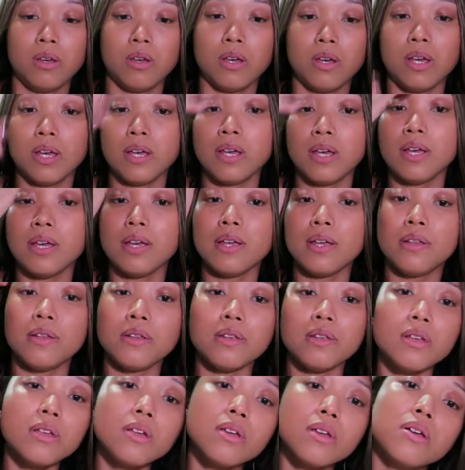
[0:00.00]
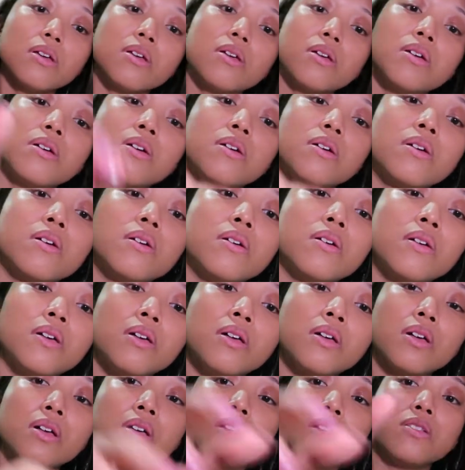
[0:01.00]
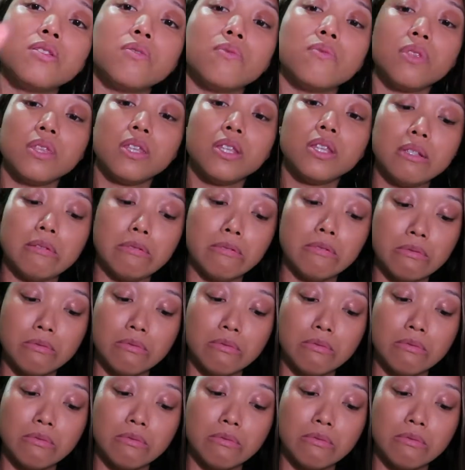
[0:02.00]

And so with this